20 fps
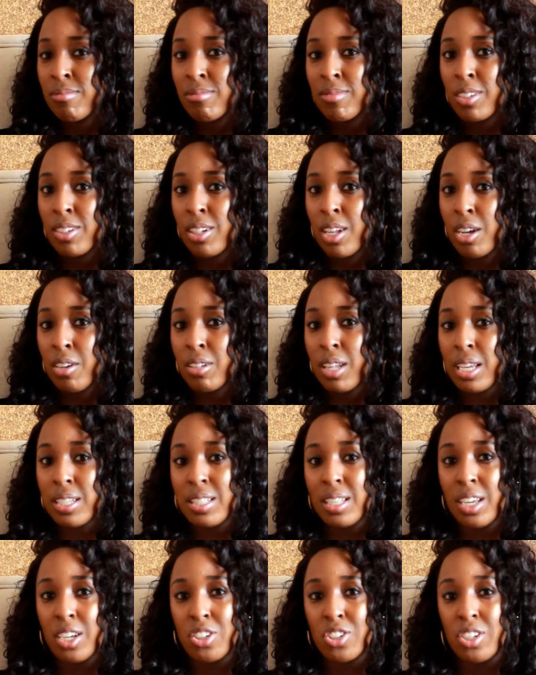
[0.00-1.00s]
You know, not
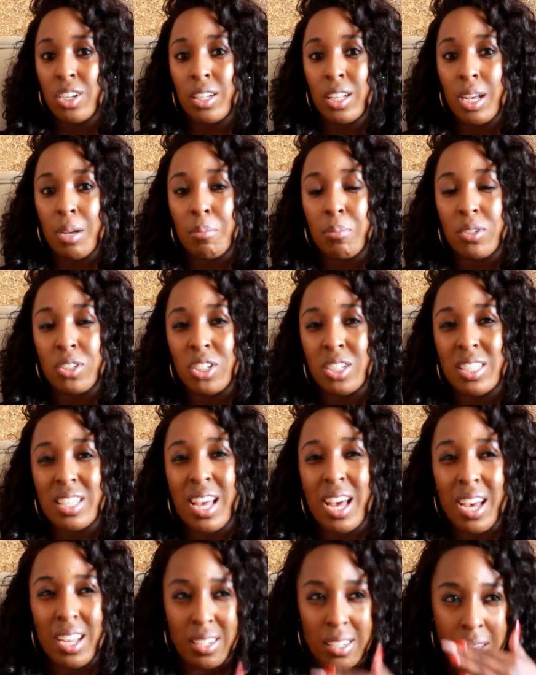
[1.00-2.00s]
saying shut up, but just
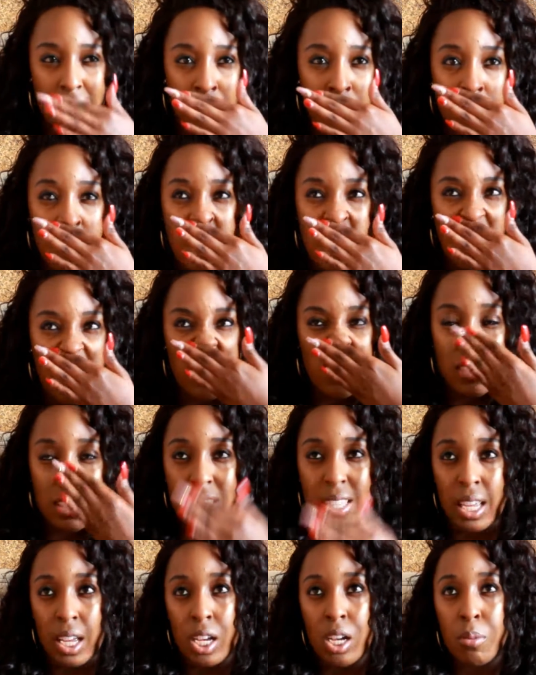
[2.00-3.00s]
kind of, I won't
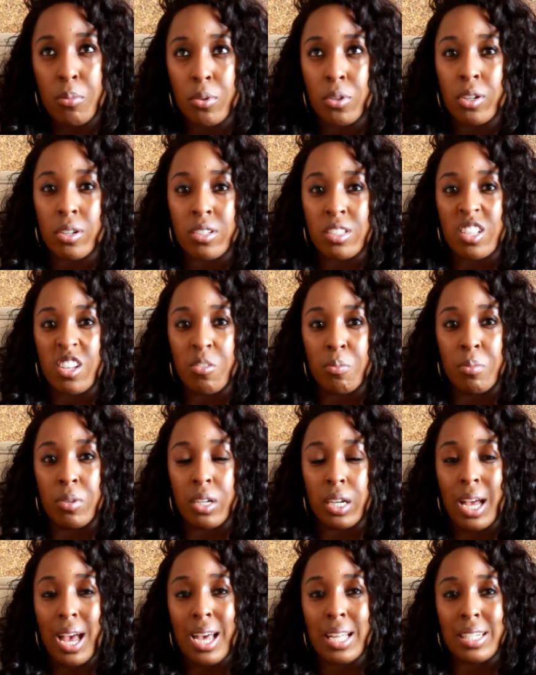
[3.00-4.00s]
say humble yourself,
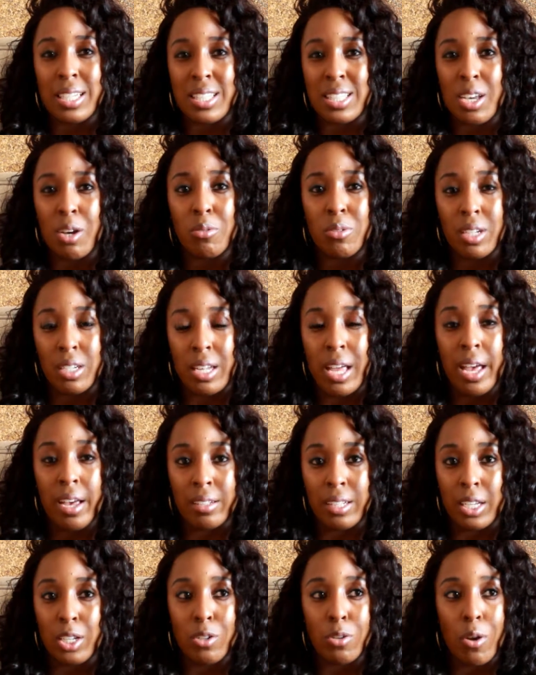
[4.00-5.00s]
but kind of tone it
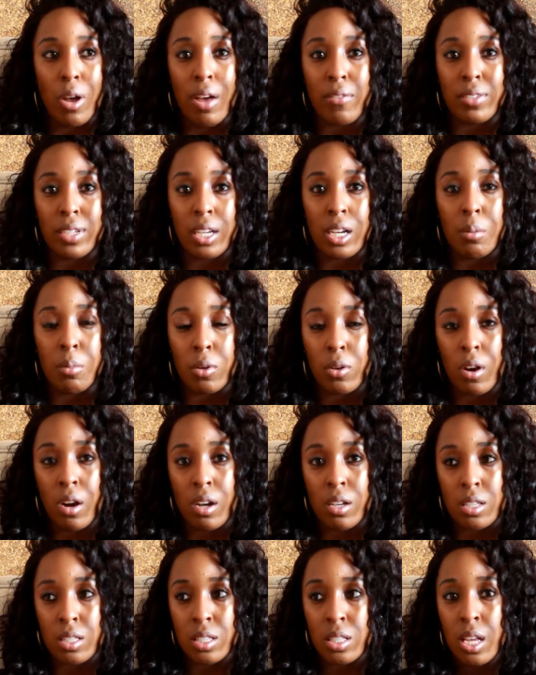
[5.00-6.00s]
down. Like, you don't have to come
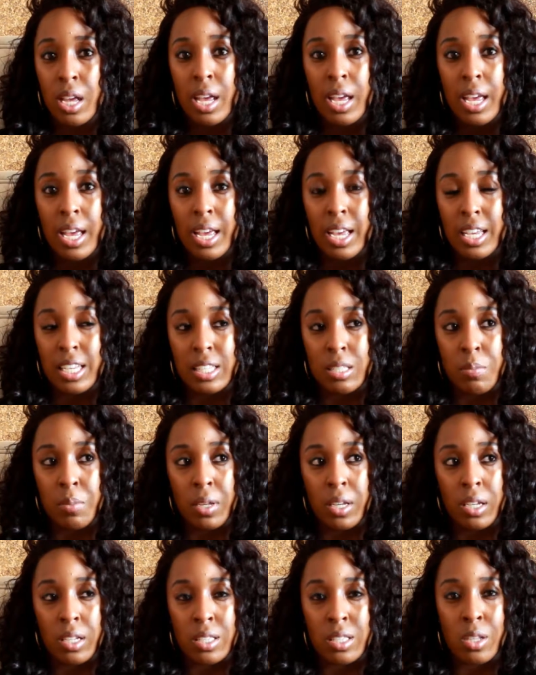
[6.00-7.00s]
across as
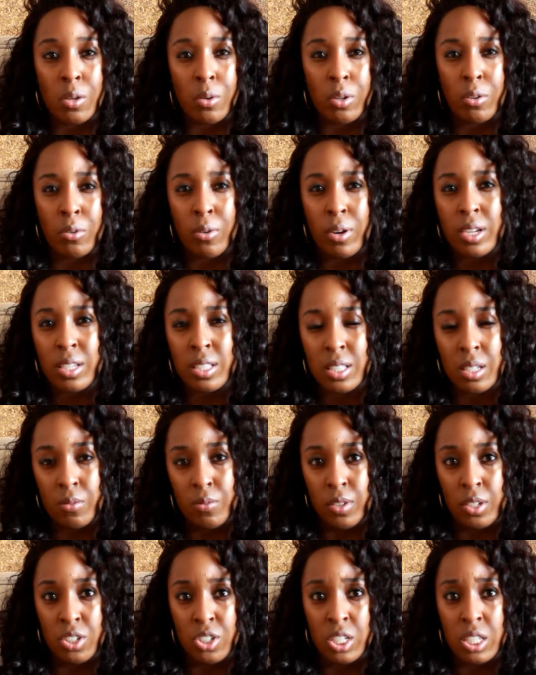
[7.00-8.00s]
being so aggressive
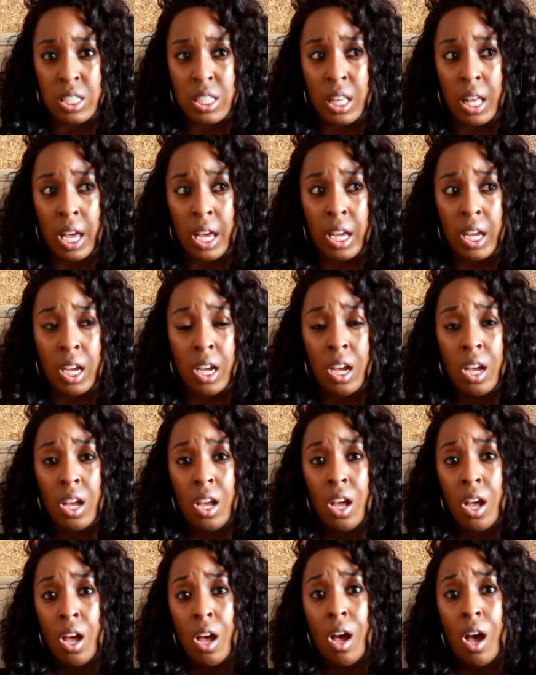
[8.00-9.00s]
and just like,
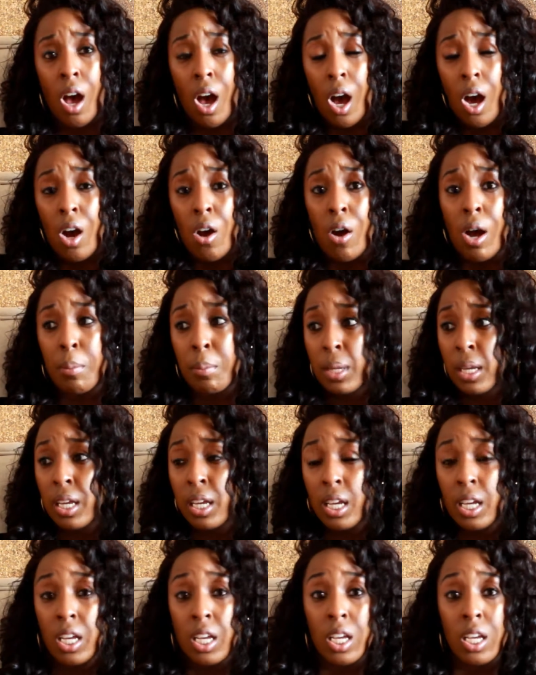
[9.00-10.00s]
oh, I
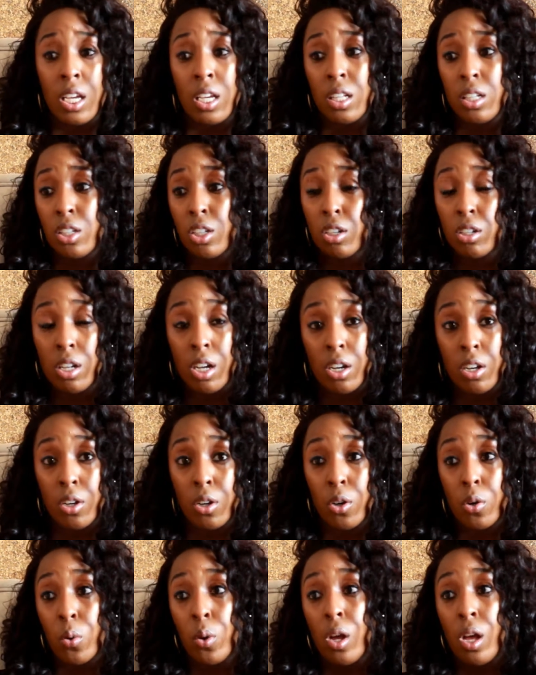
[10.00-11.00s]
mean, you
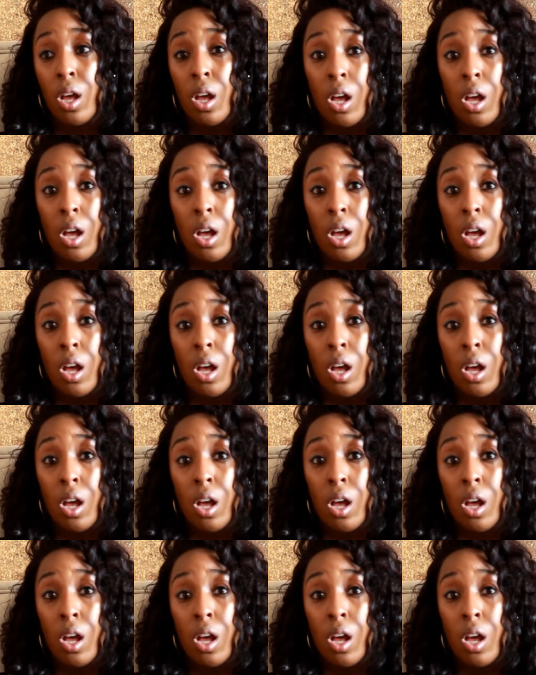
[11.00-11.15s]
know,